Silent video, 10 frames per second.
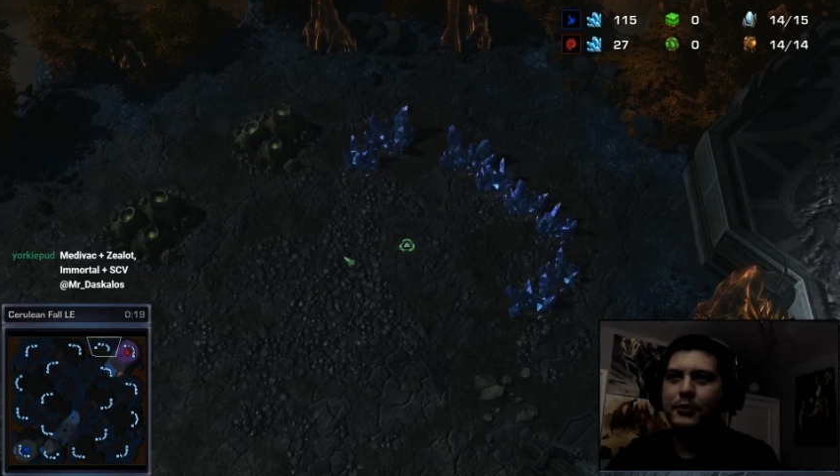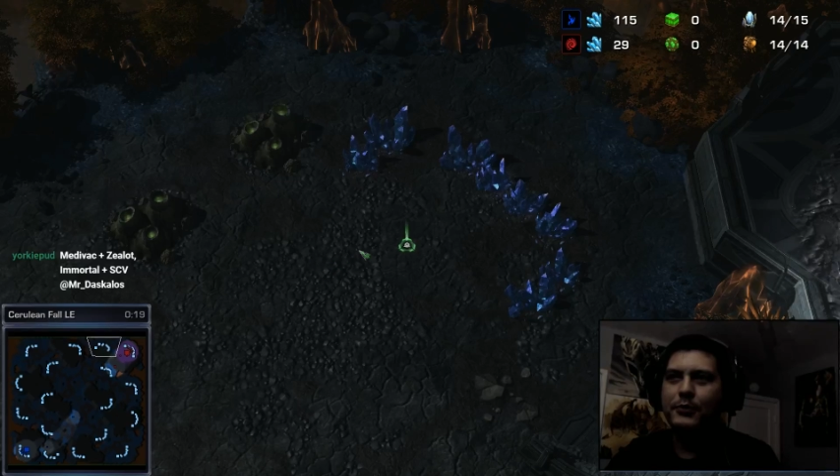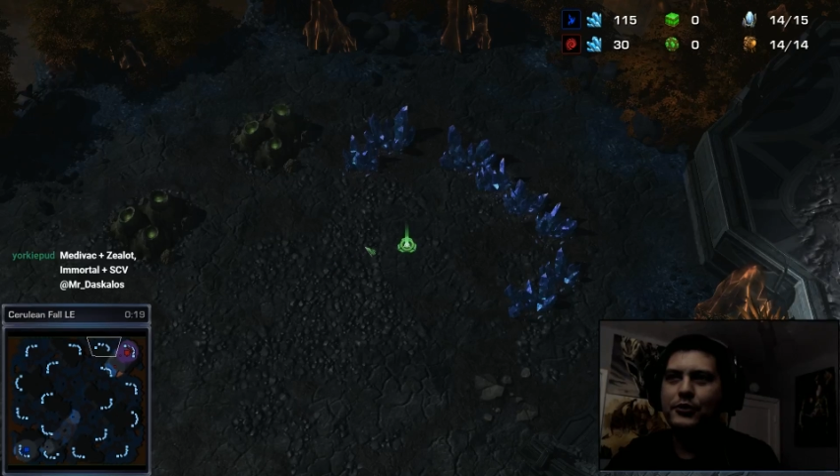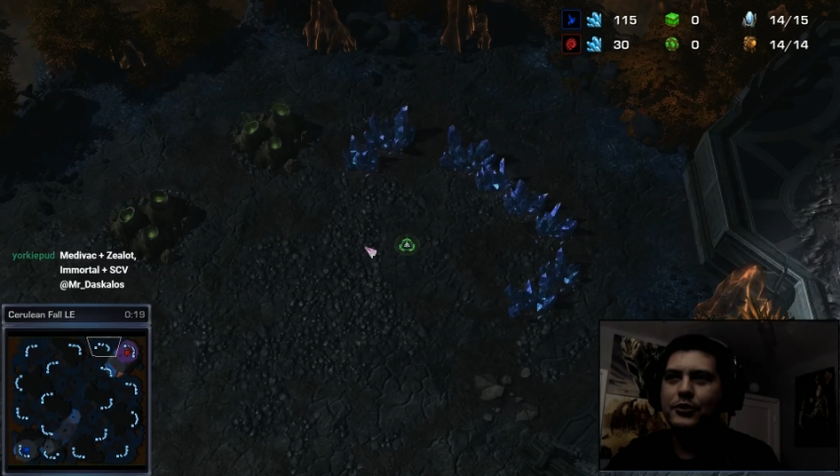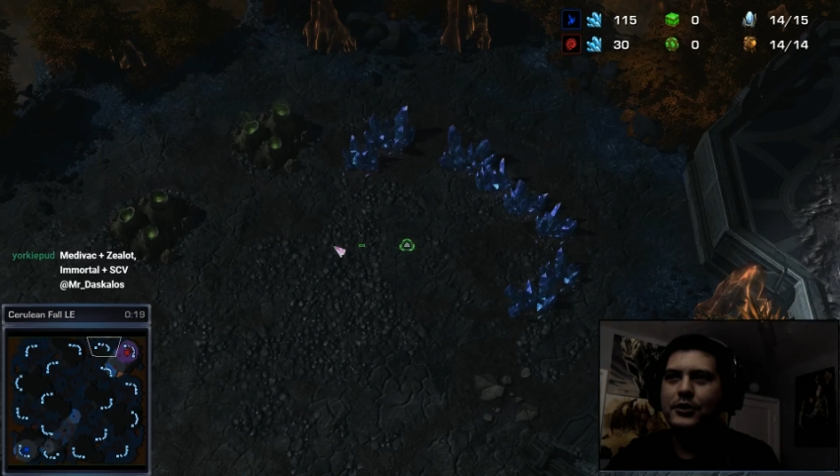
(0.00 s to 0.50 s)

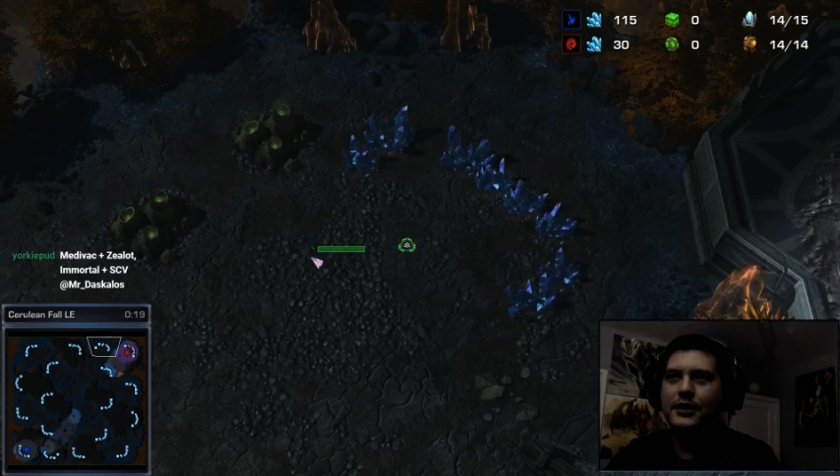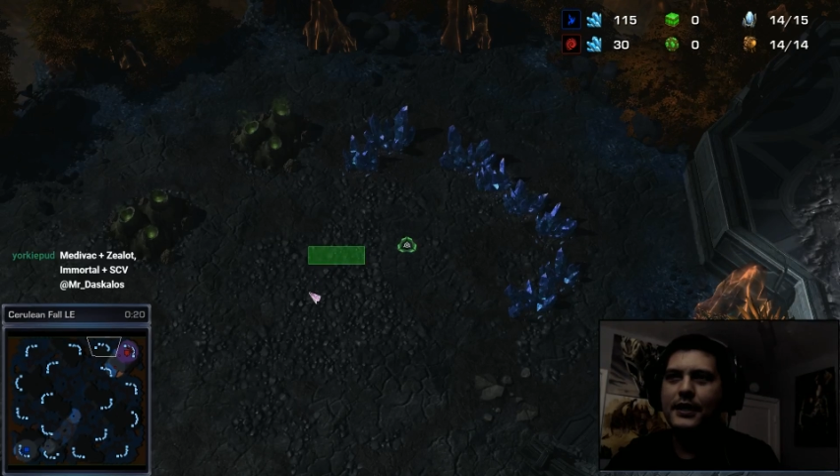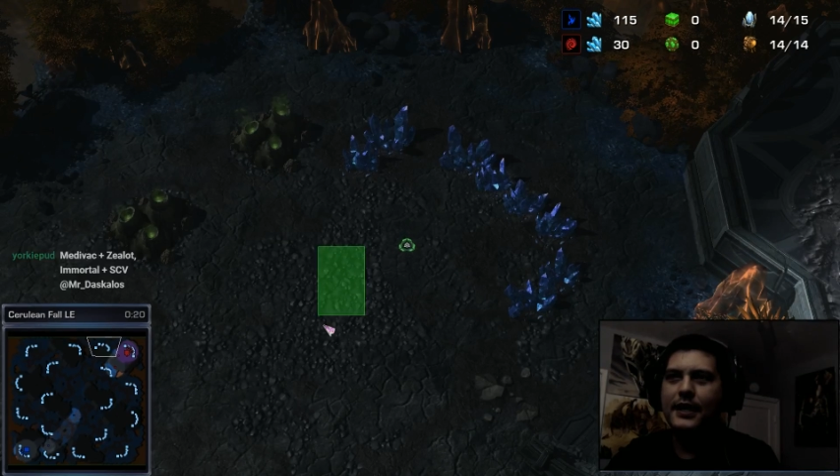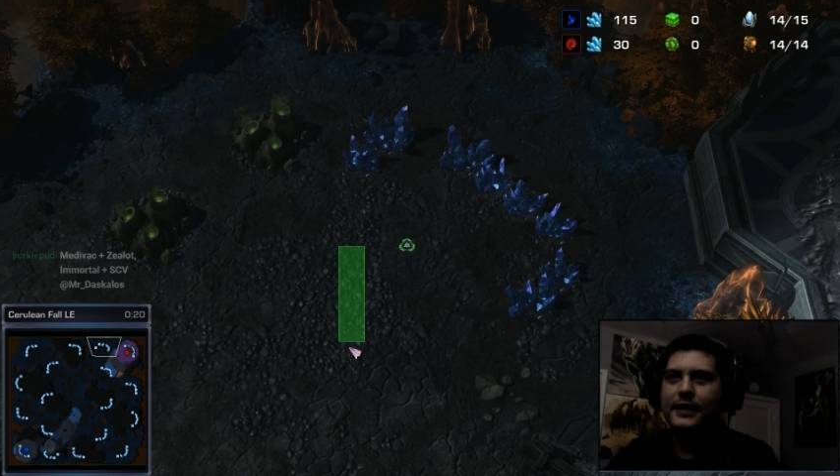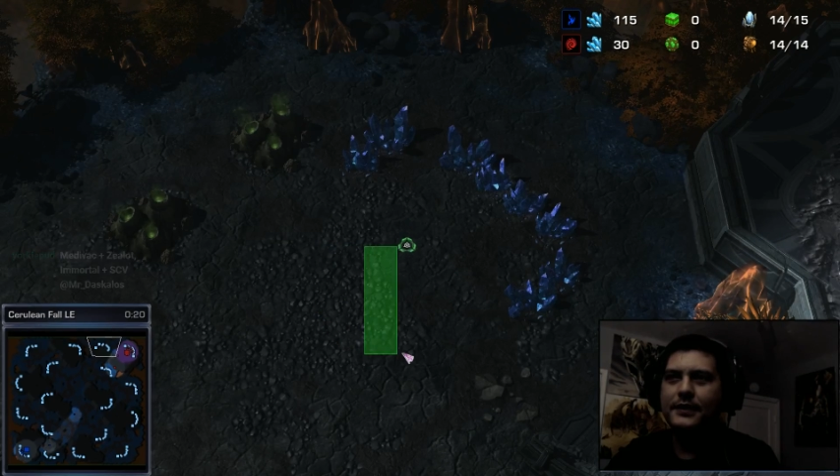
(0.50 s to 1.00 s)
much to
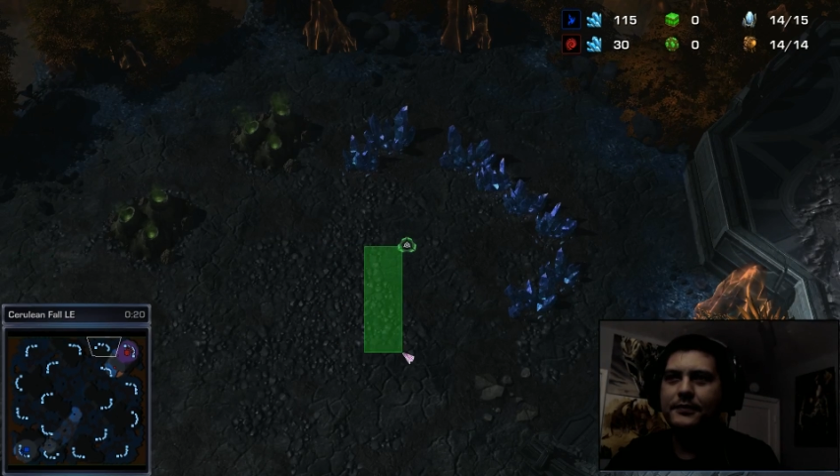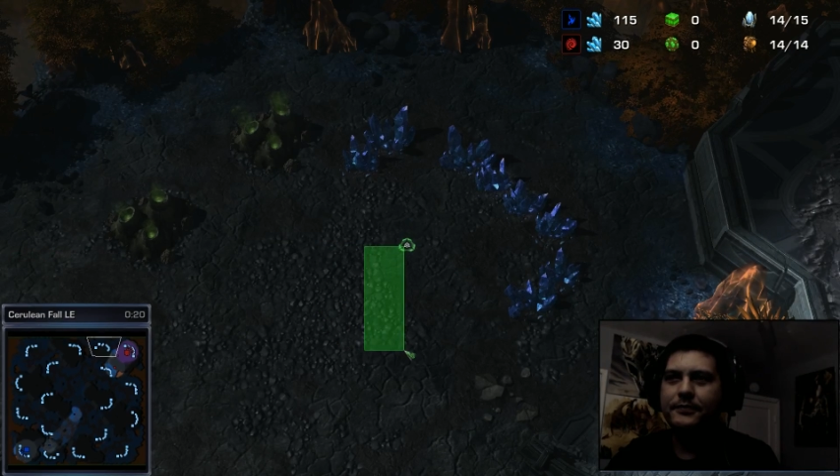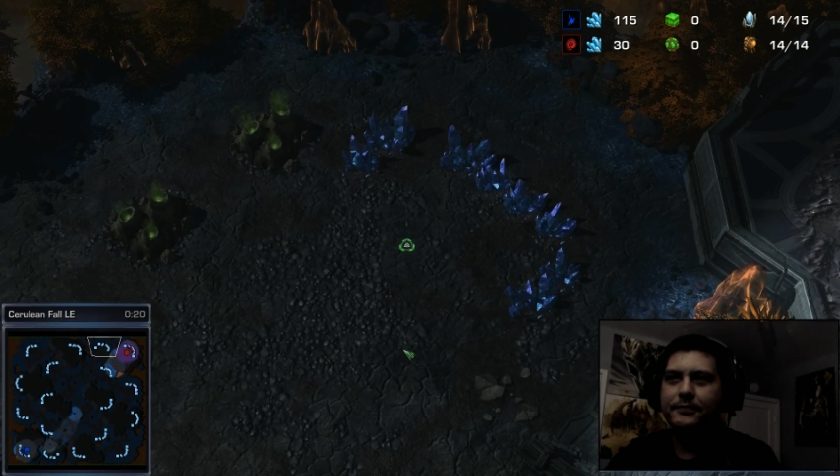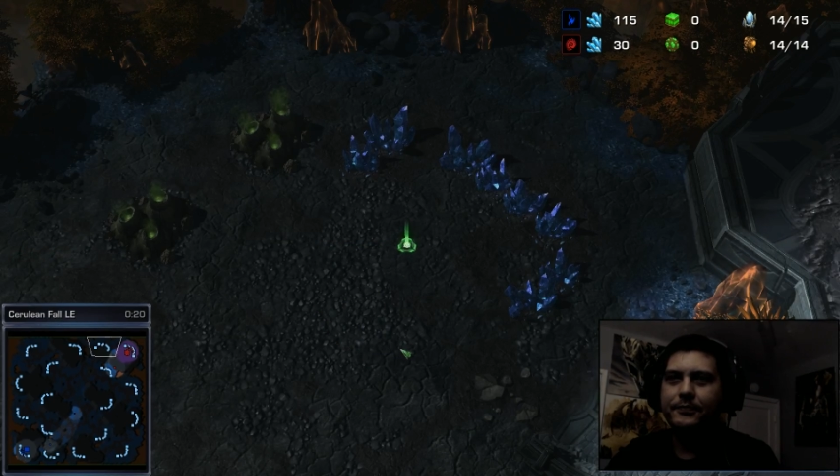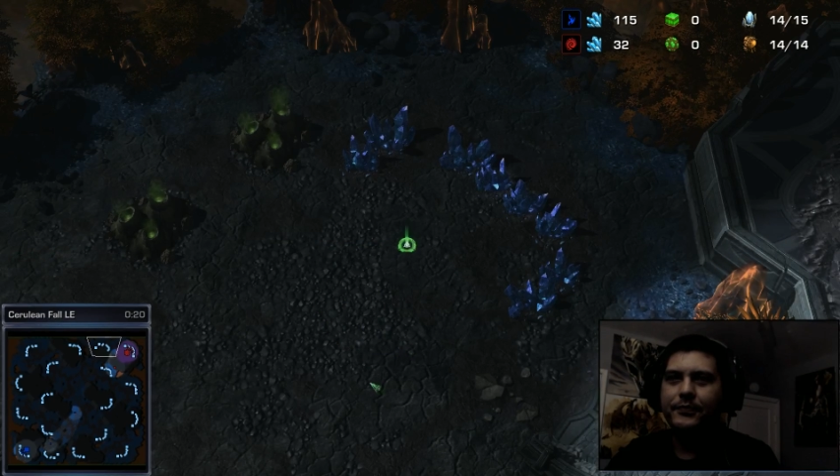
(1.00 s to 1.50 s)
deny it.
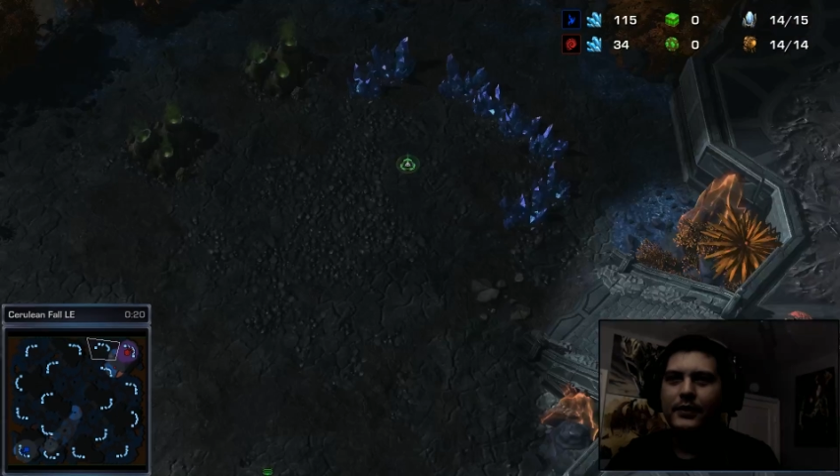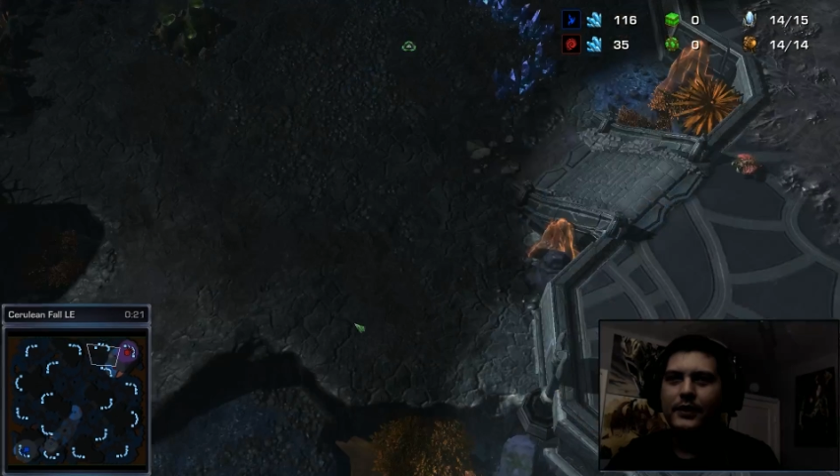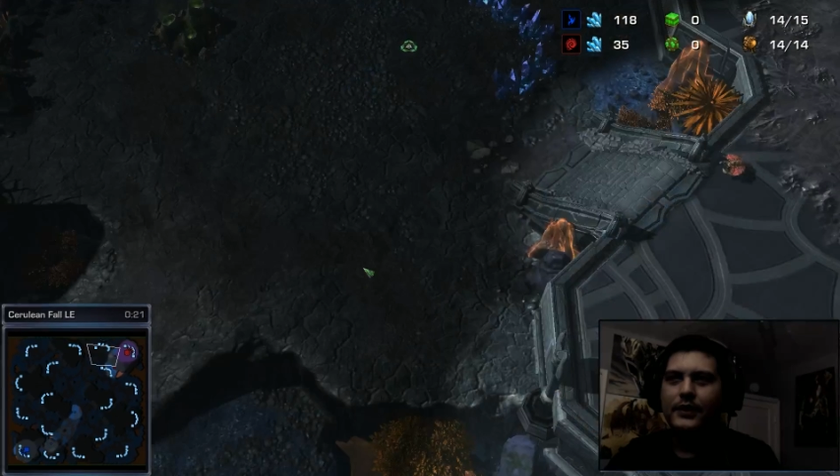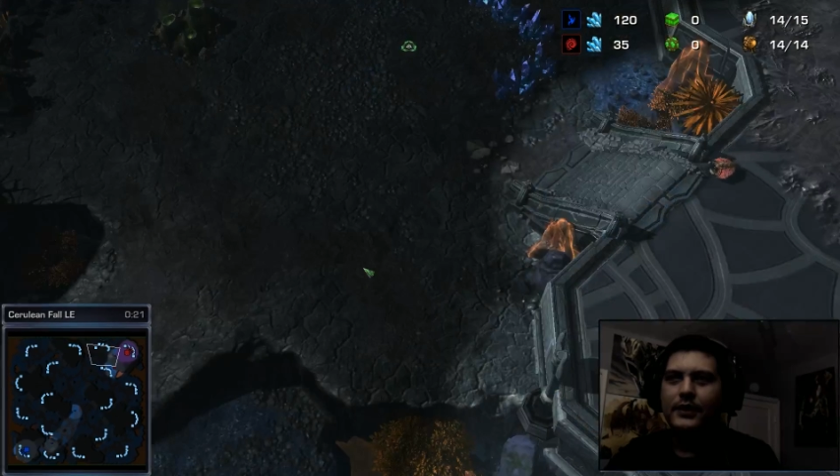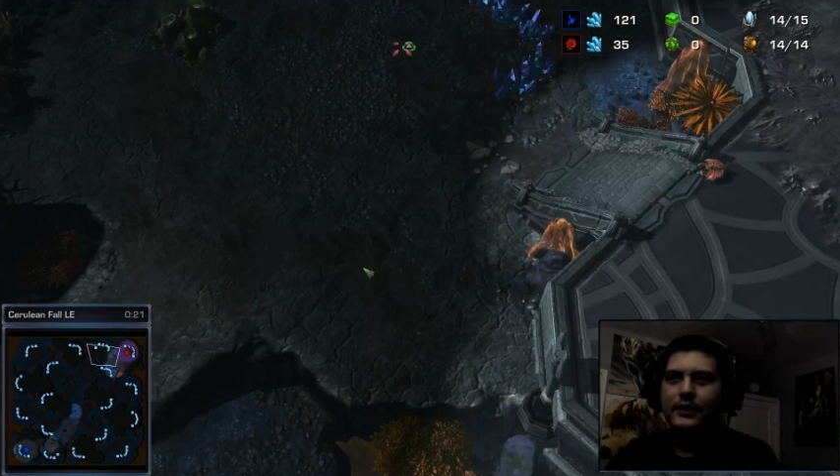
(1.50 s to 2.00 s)

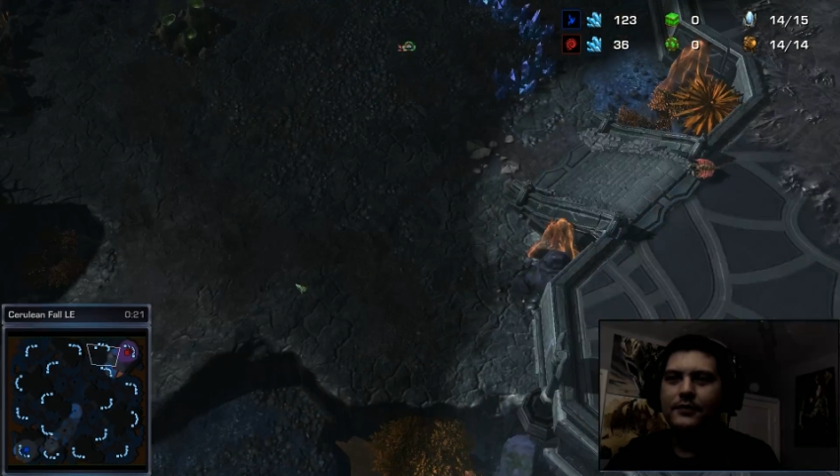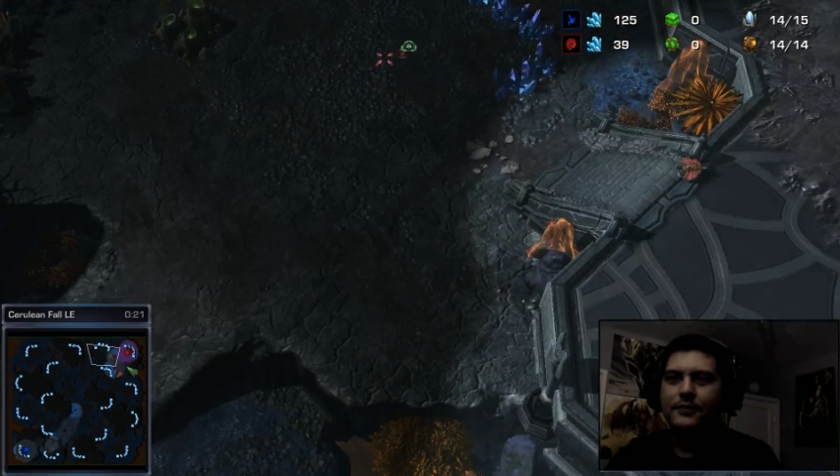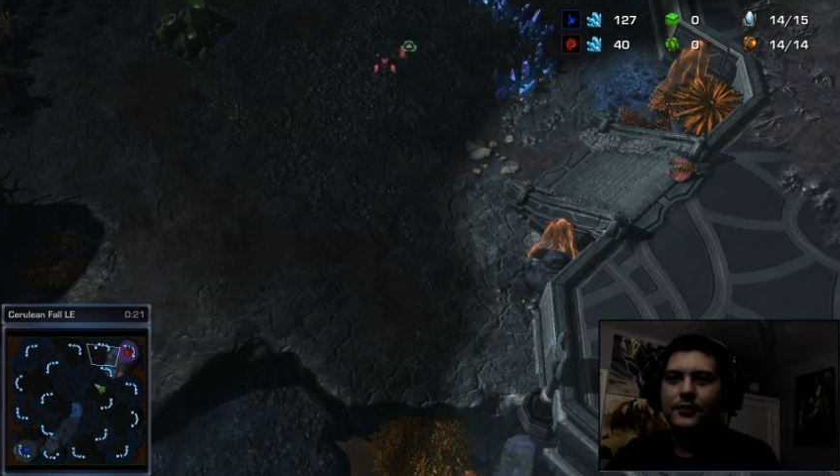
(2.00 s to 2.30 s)
If